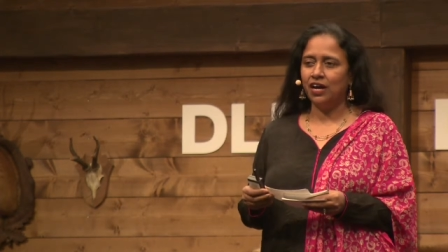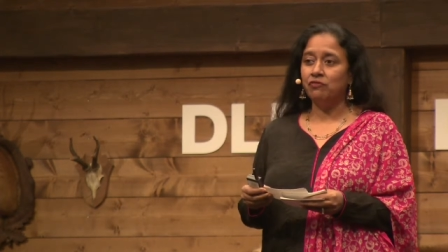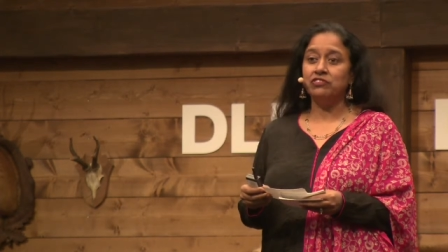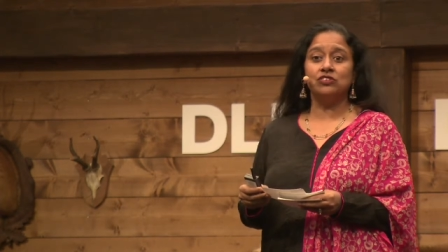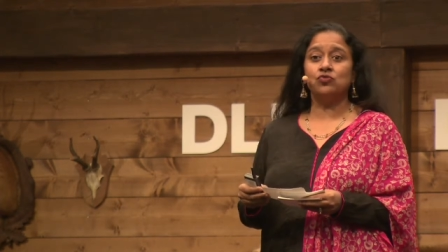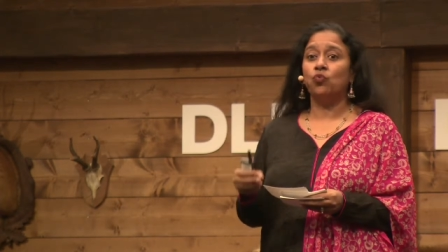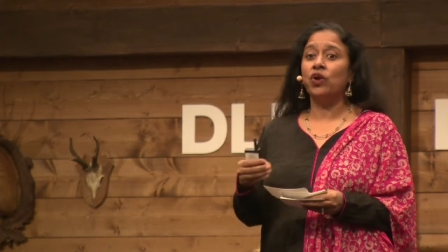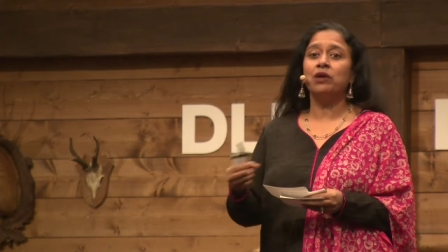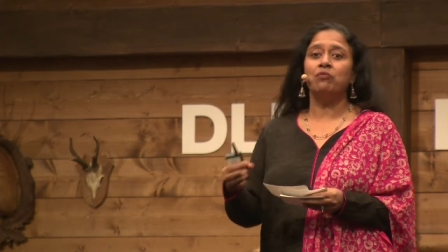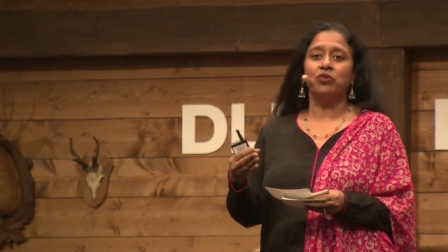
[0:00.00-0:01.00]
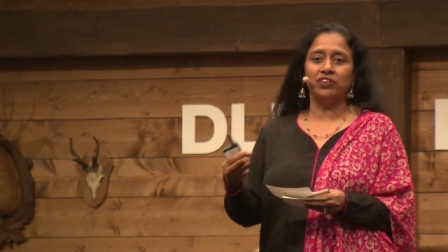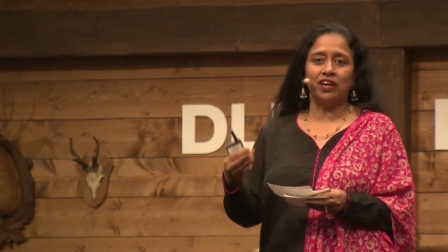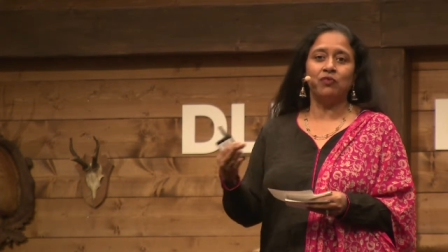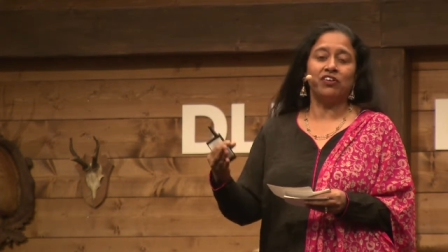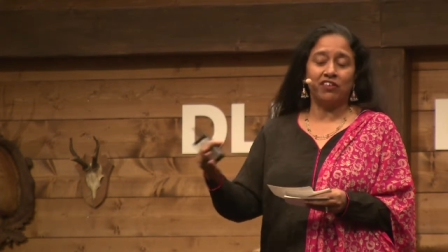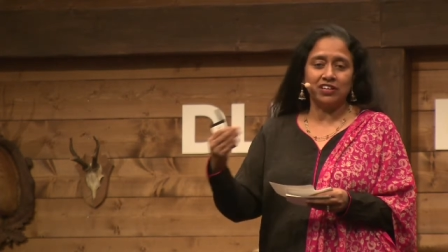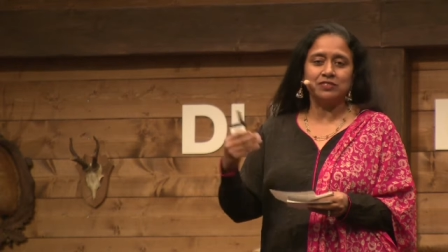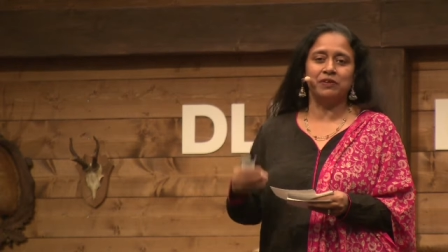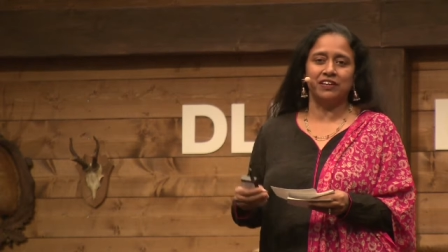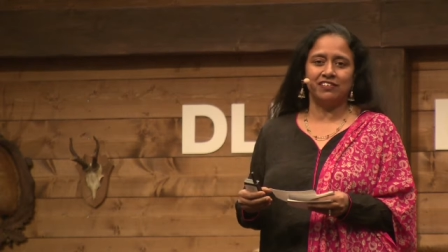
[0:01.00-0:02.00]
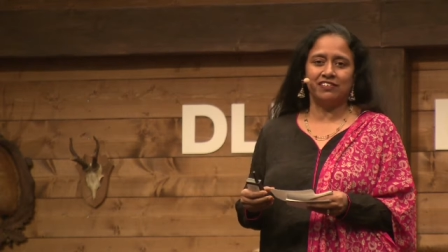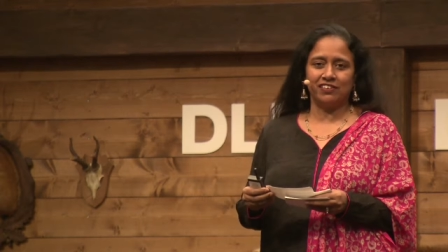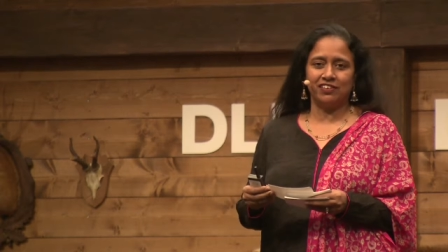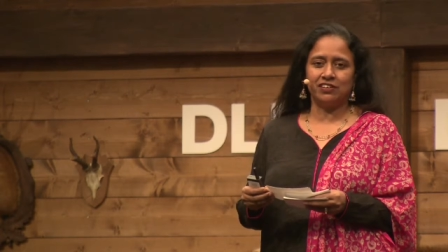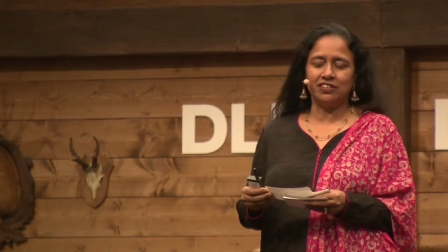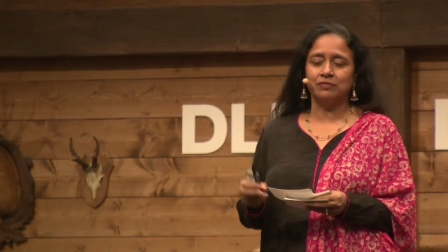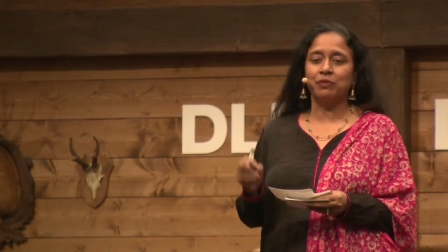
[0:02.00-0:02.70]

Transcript: which is way more than what her husband earns.